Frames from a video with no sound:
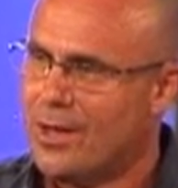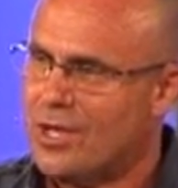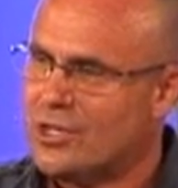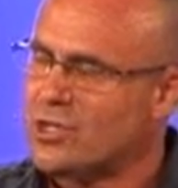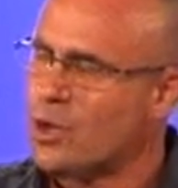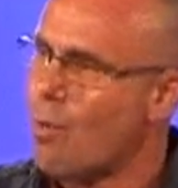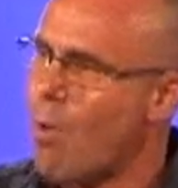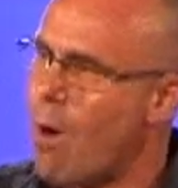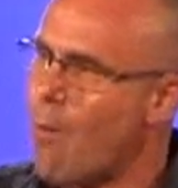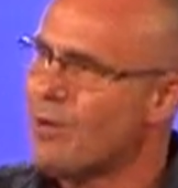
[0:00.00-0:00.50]

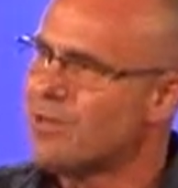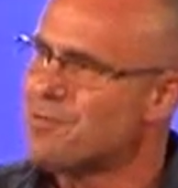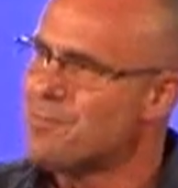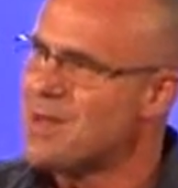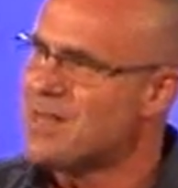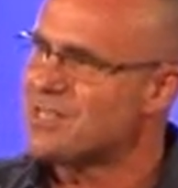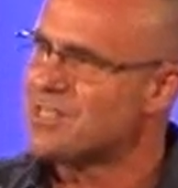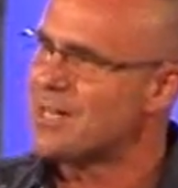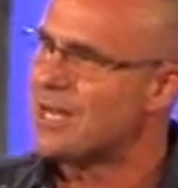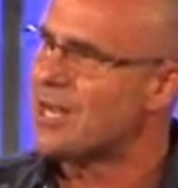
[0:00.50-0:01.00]
So what was
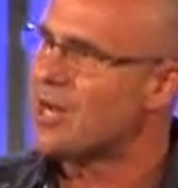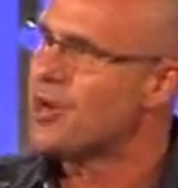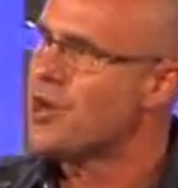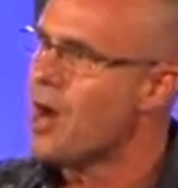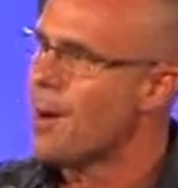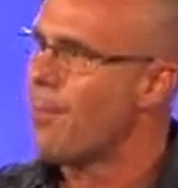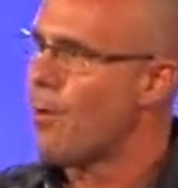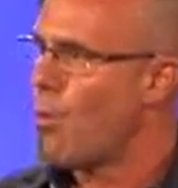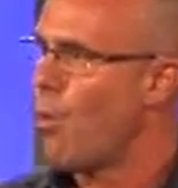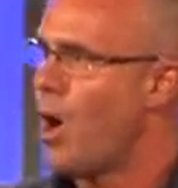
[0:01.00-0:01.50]
missing?
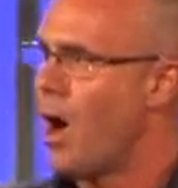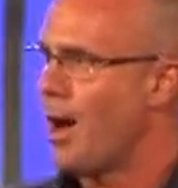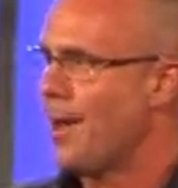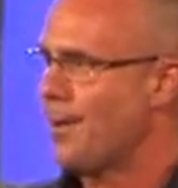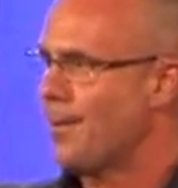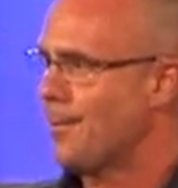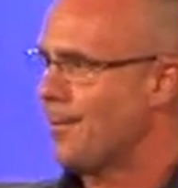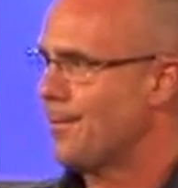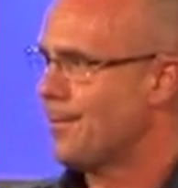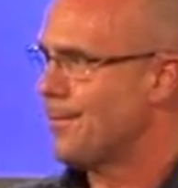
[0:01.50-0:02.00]
Number
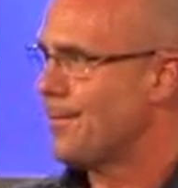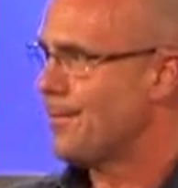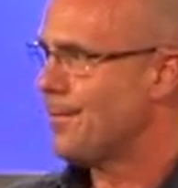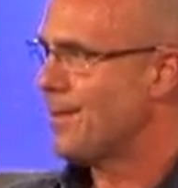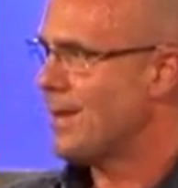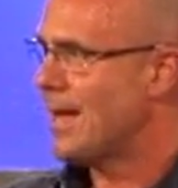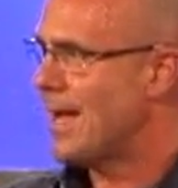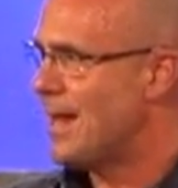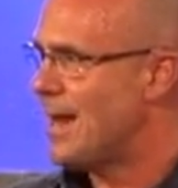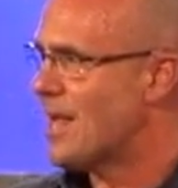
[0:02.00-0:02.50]
one,
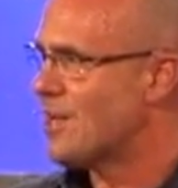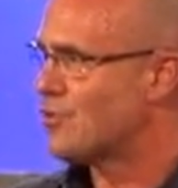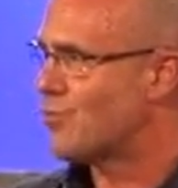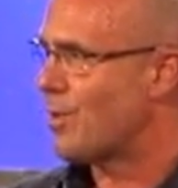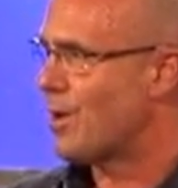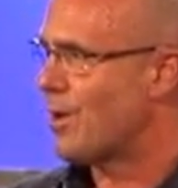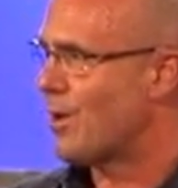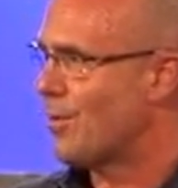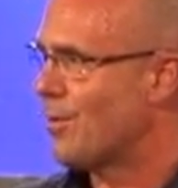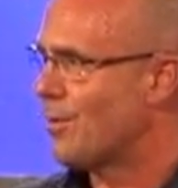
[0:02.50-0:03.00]
in
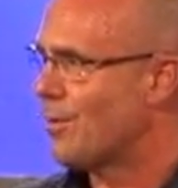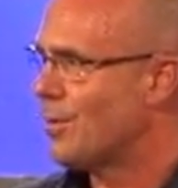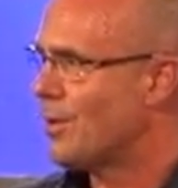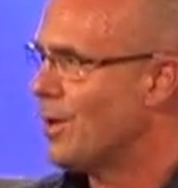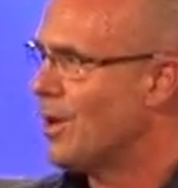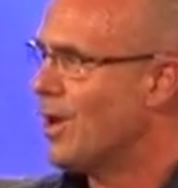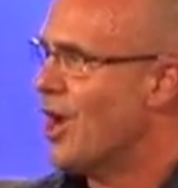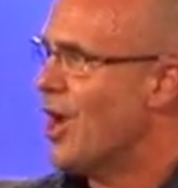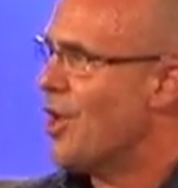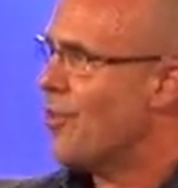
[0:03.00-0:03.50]
Israel,
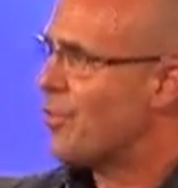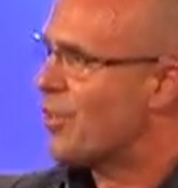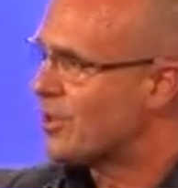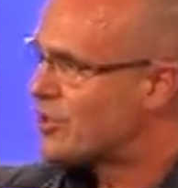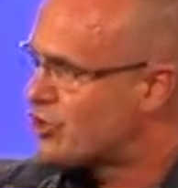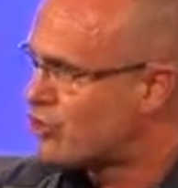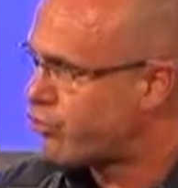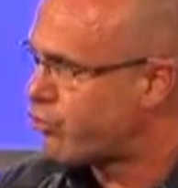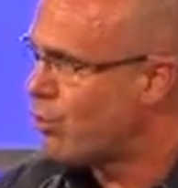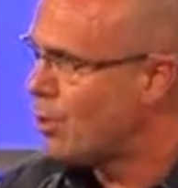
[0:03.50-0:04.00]
the
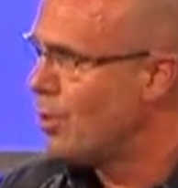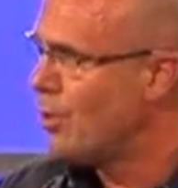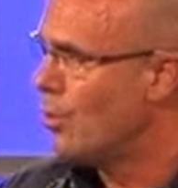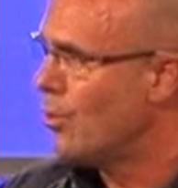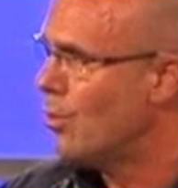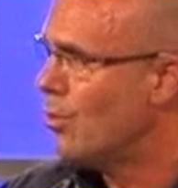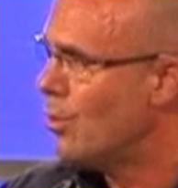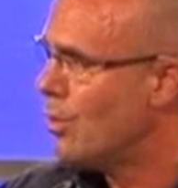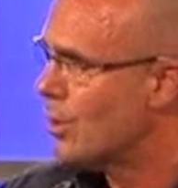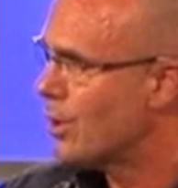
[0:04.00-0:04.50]

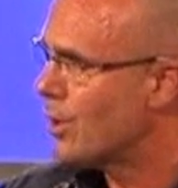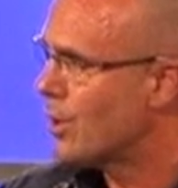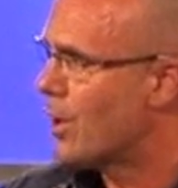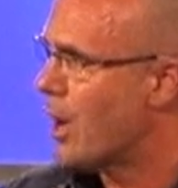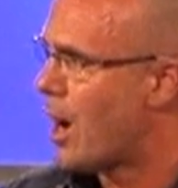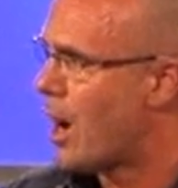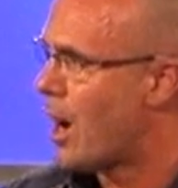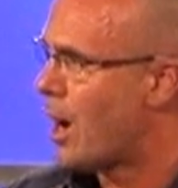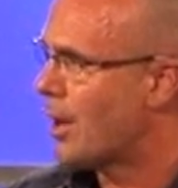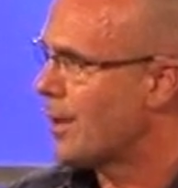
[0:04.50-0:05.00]
true
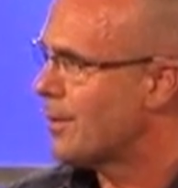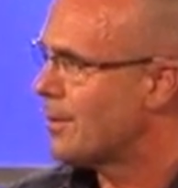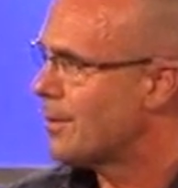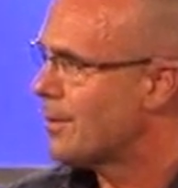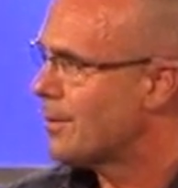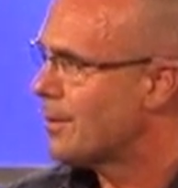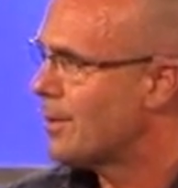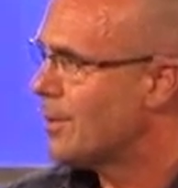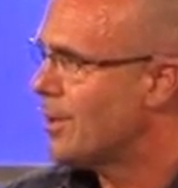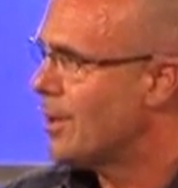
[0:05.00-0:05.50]
God.
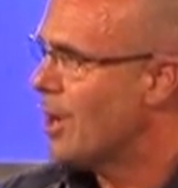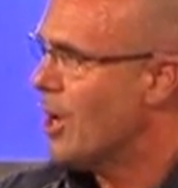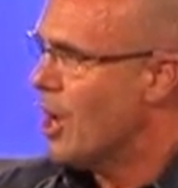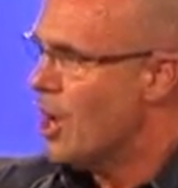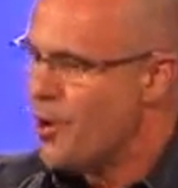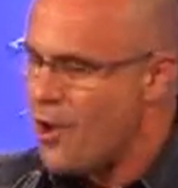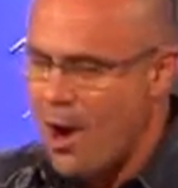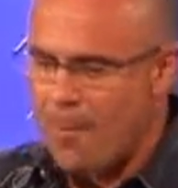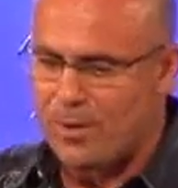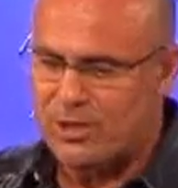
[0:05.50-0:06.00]

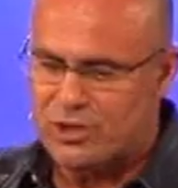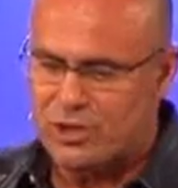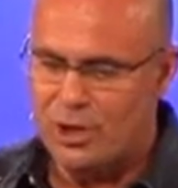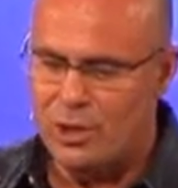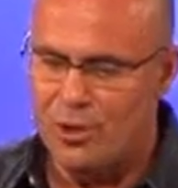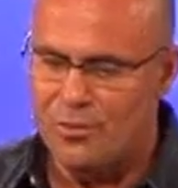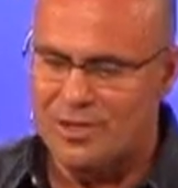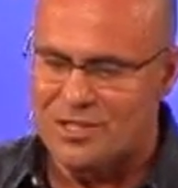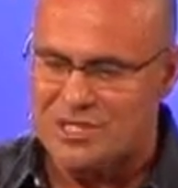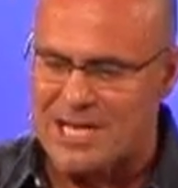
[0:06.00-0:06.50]
Number
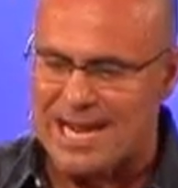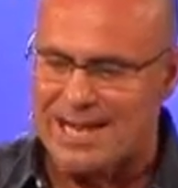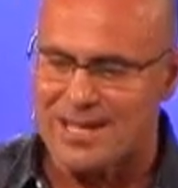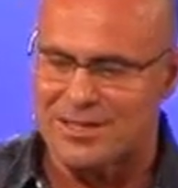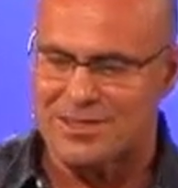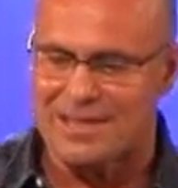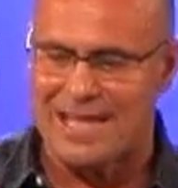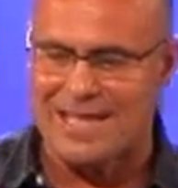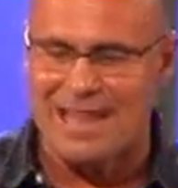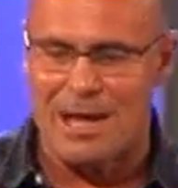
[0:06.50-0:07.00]
two, the
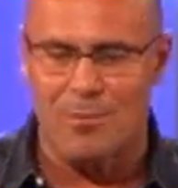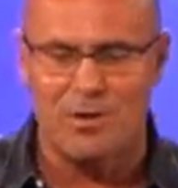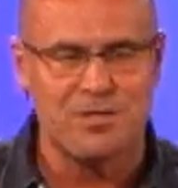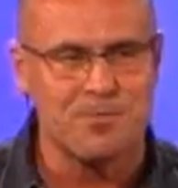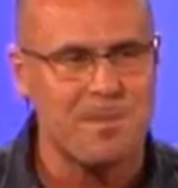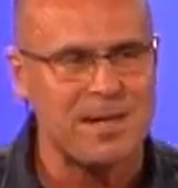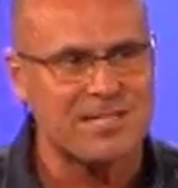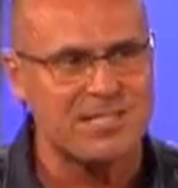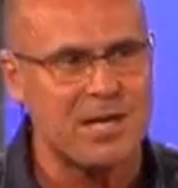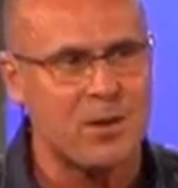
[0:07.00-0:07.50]
second thing that
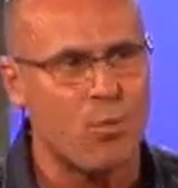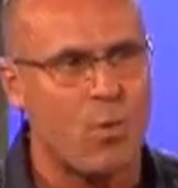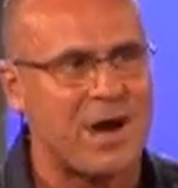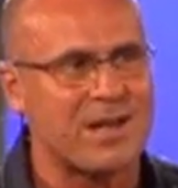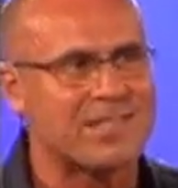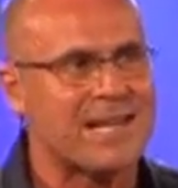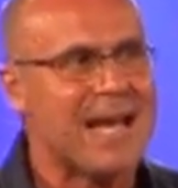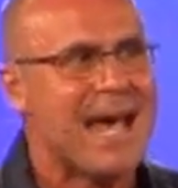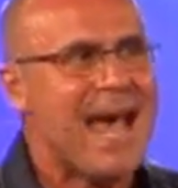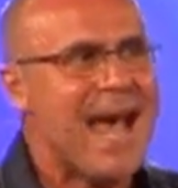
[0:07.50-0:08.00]
was missing
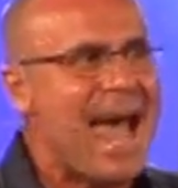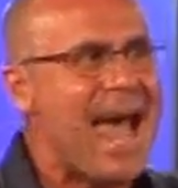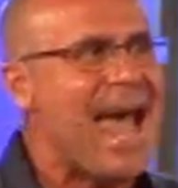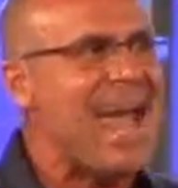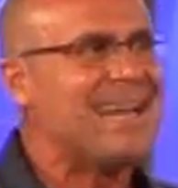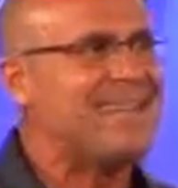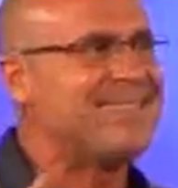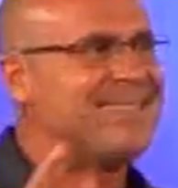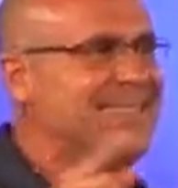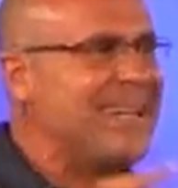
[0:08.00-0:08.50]
was
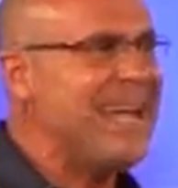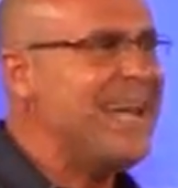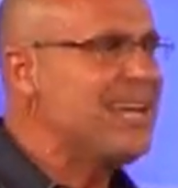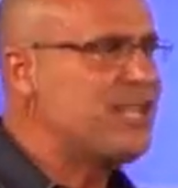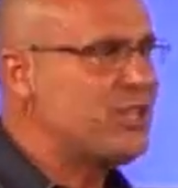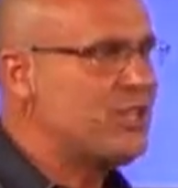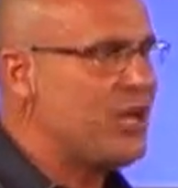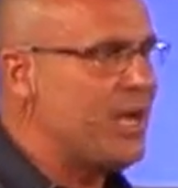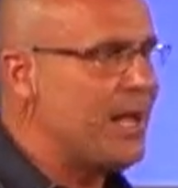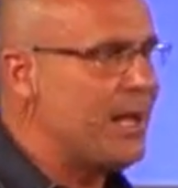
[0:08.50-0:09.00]
a
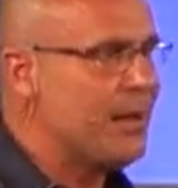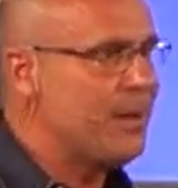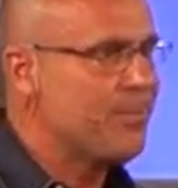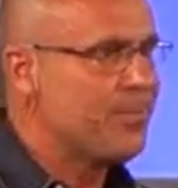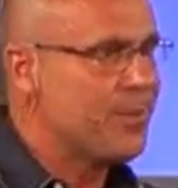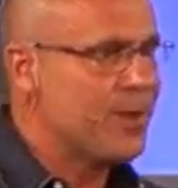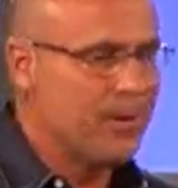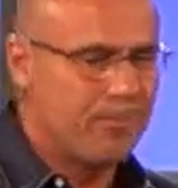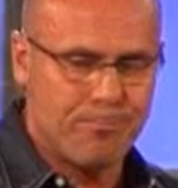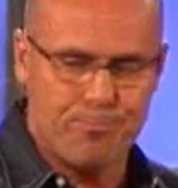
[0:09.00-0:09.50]
teaching
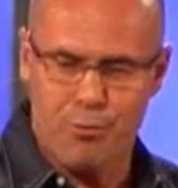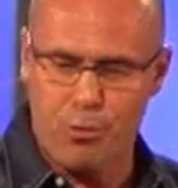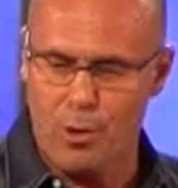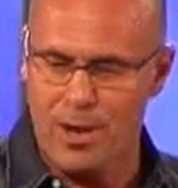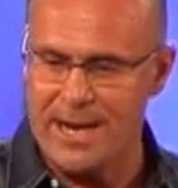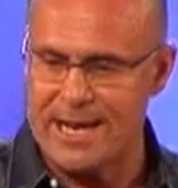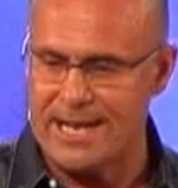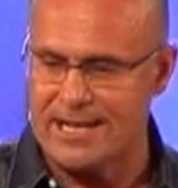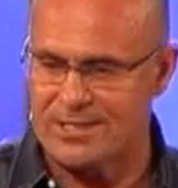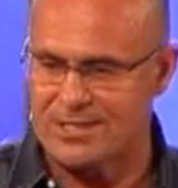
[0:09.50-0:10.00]

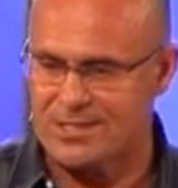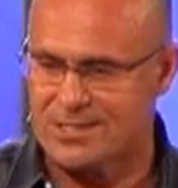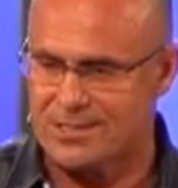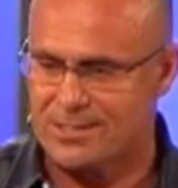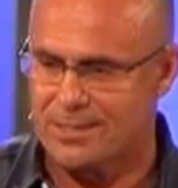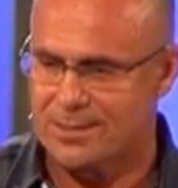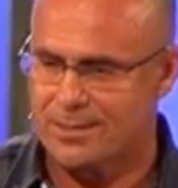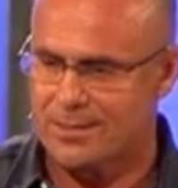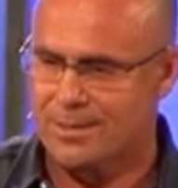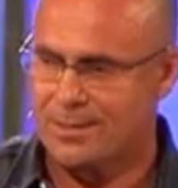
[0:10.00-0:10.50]

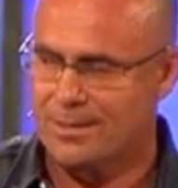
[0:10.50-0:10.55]
priest.